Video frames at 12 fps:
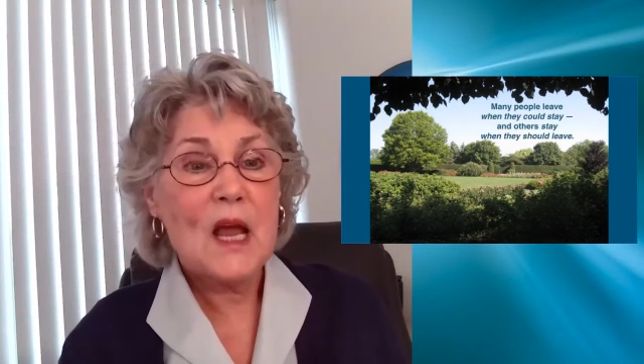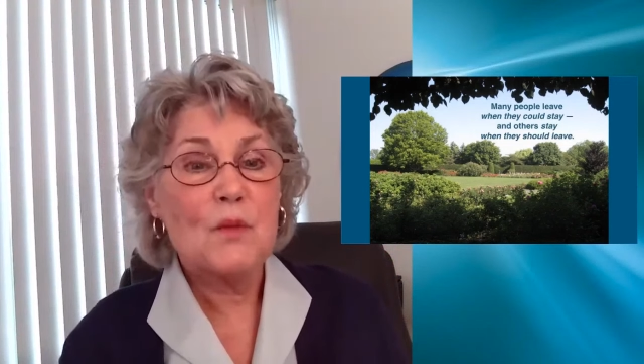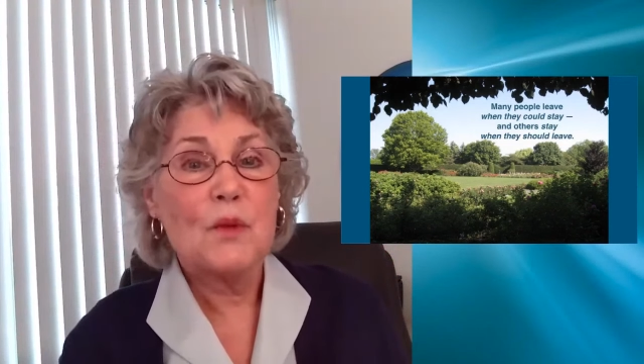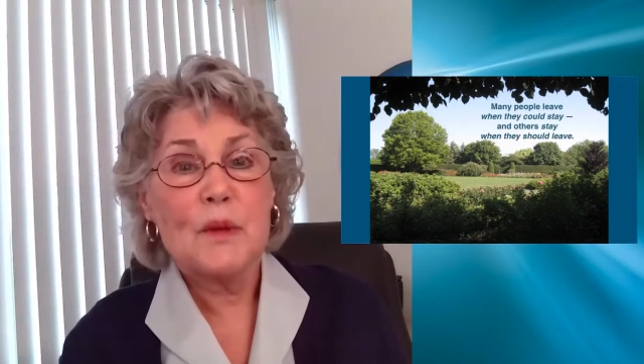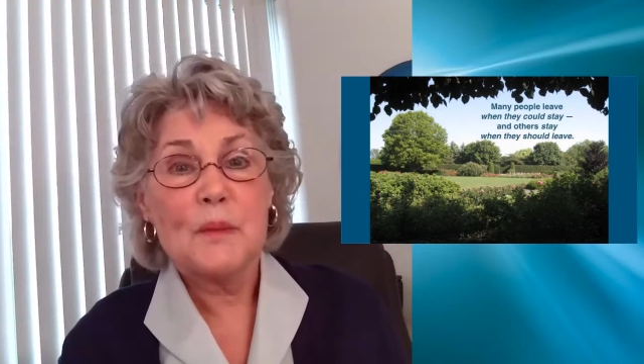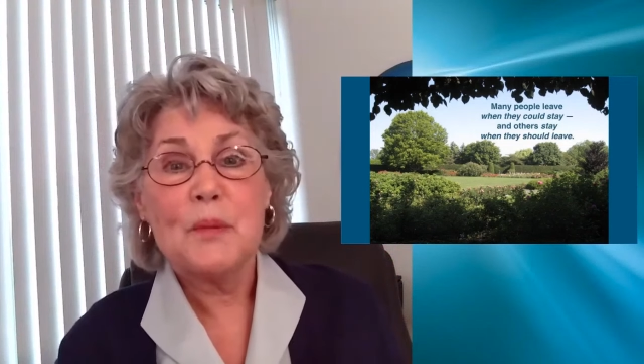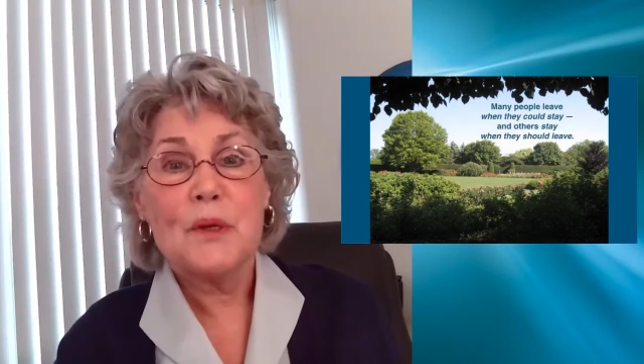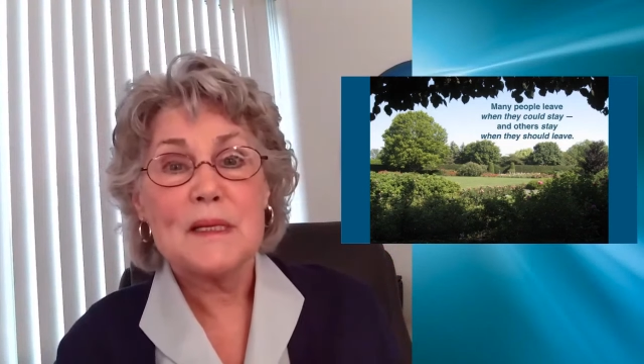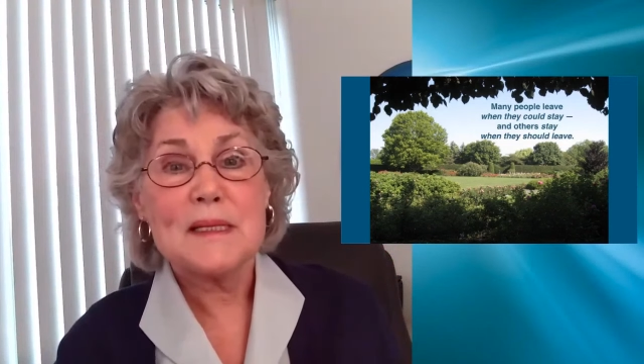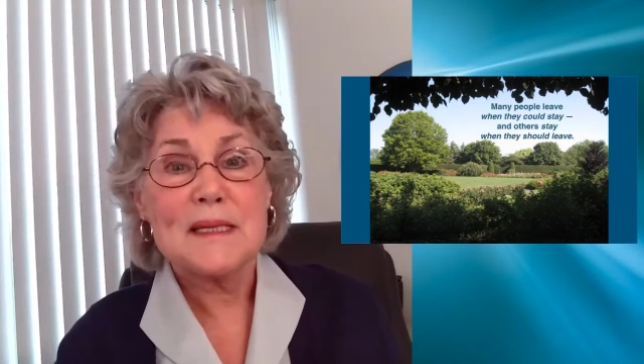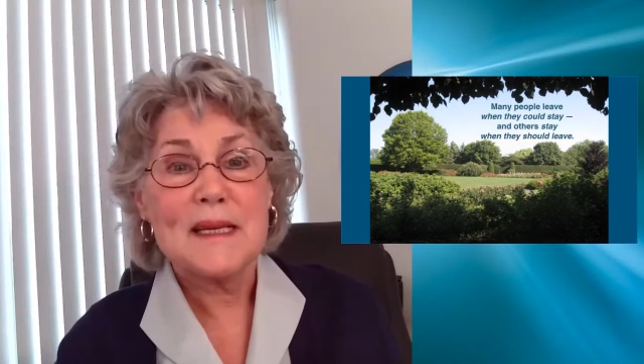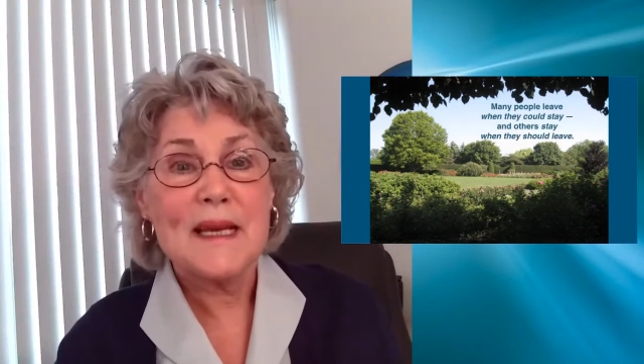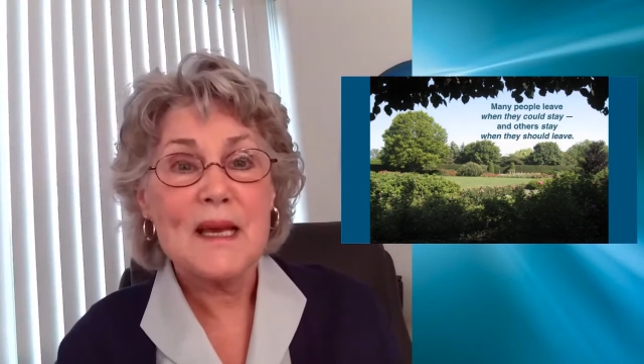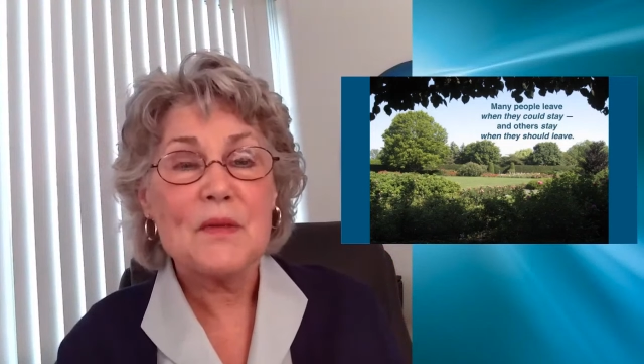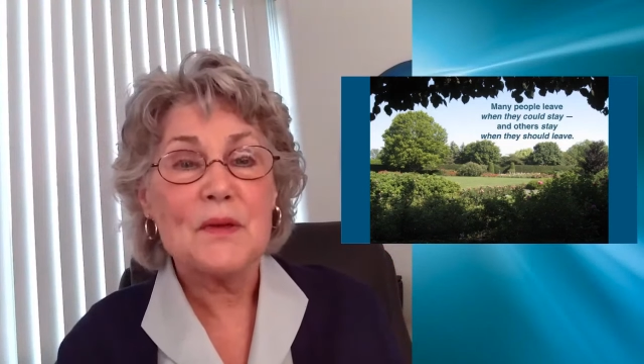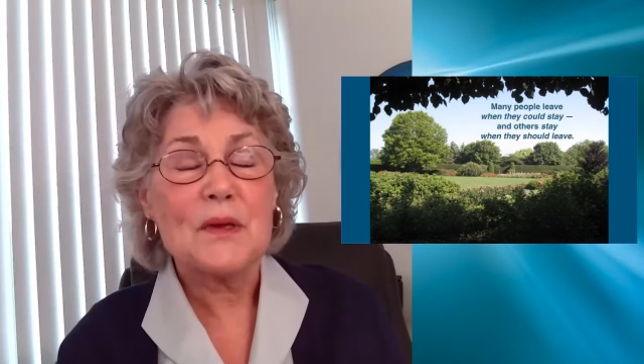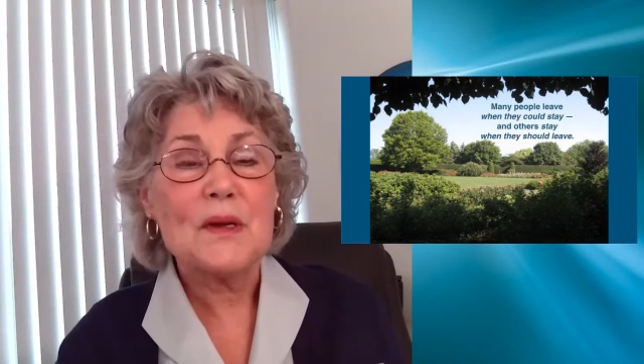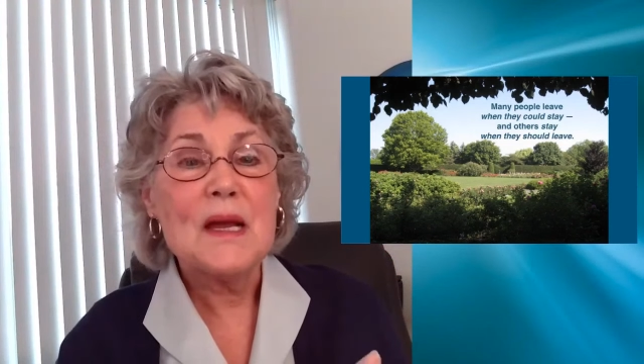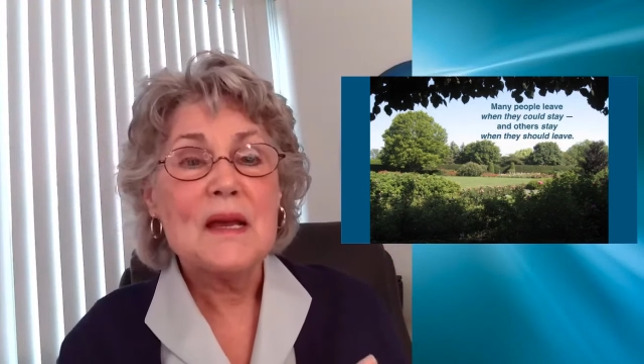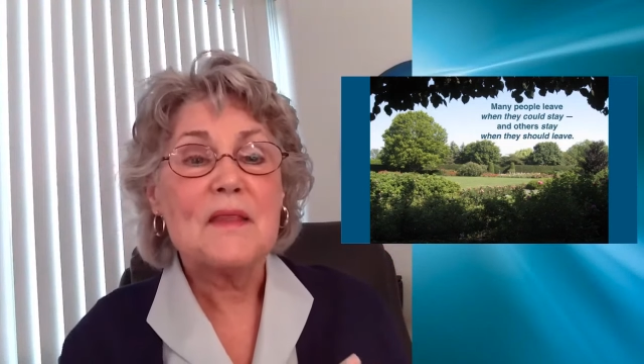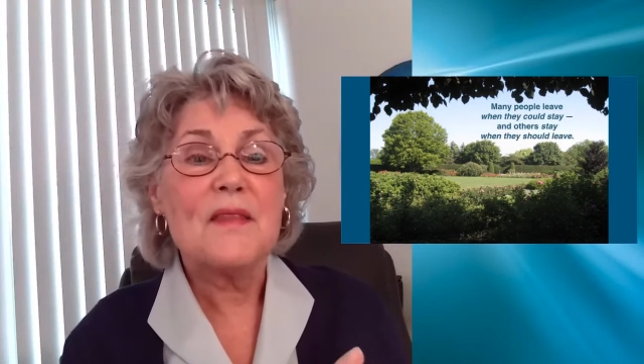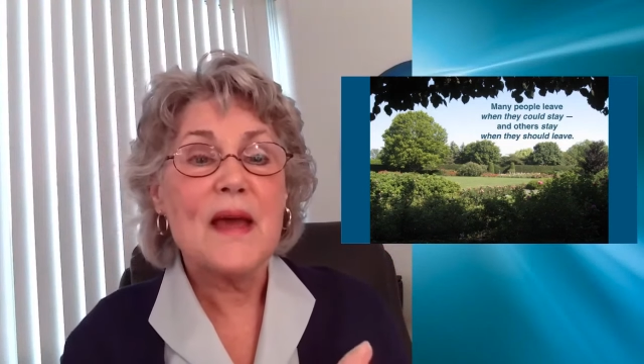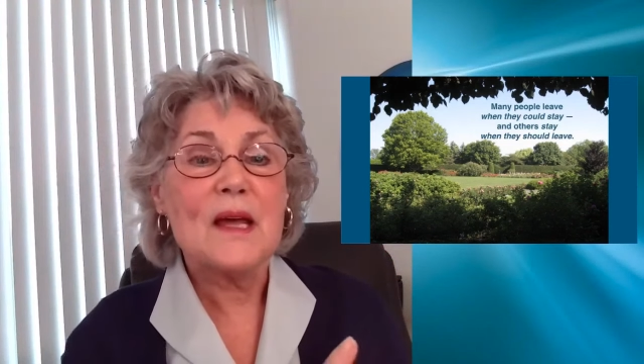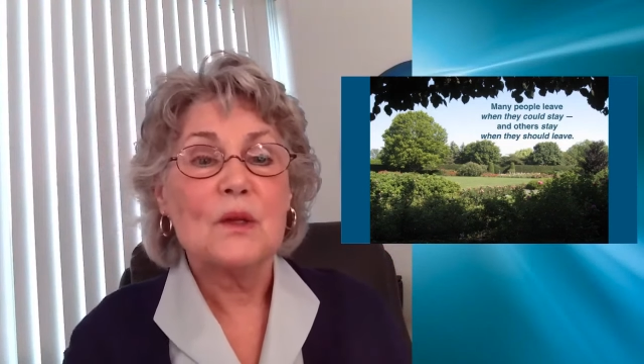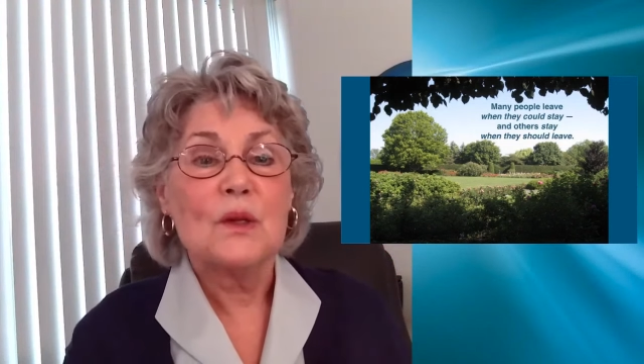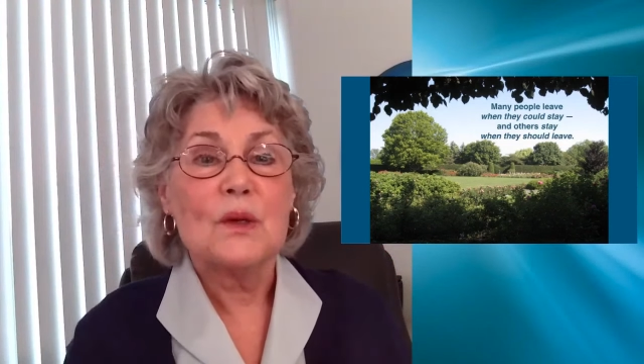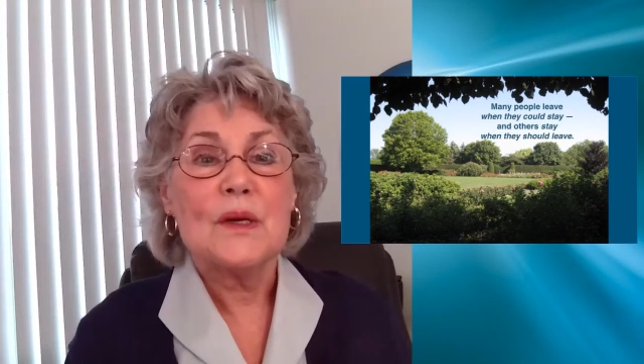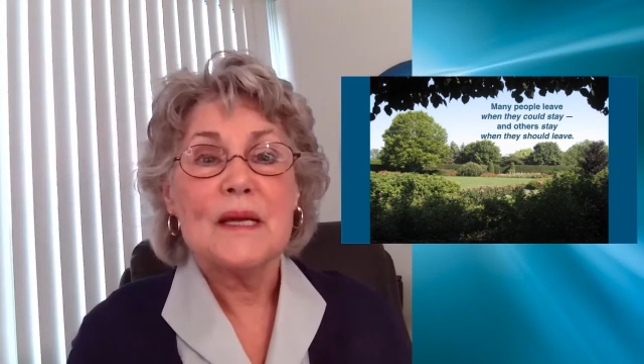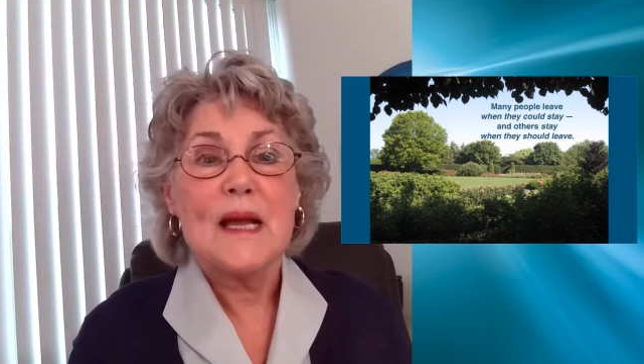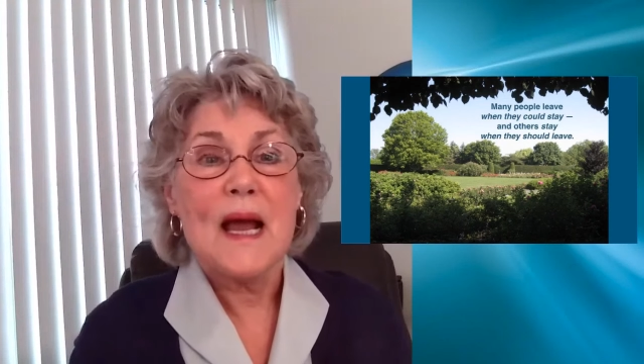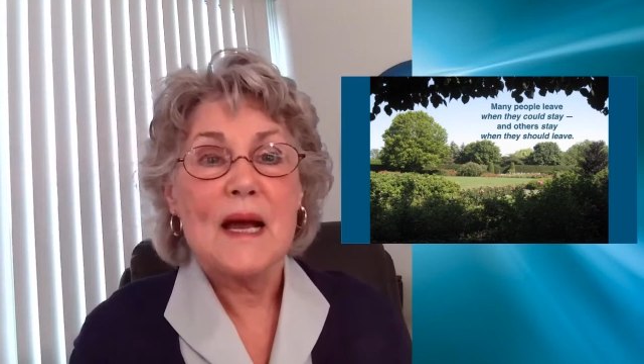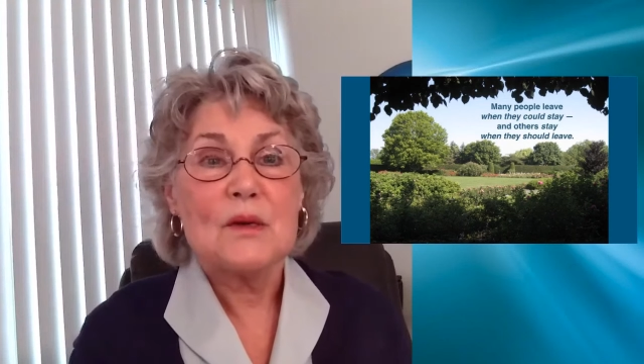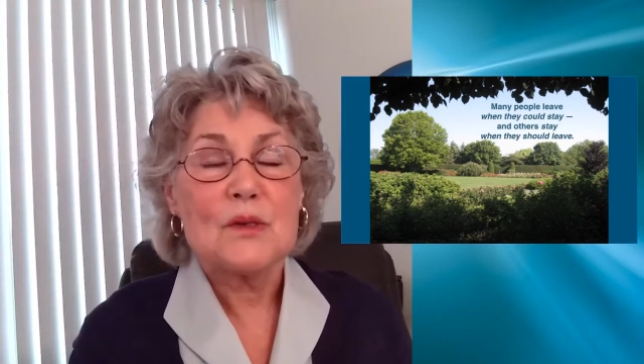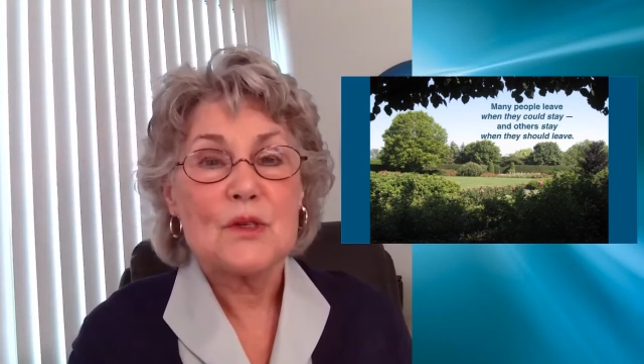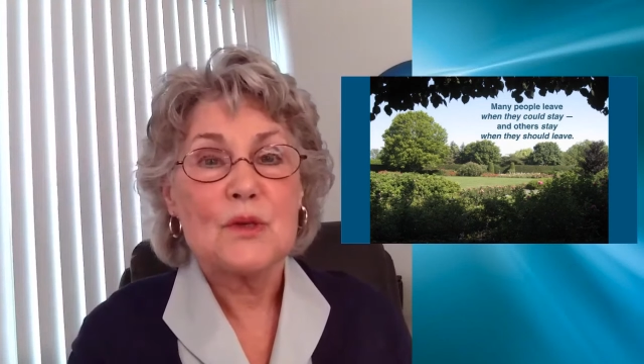And when we put it together, that learning how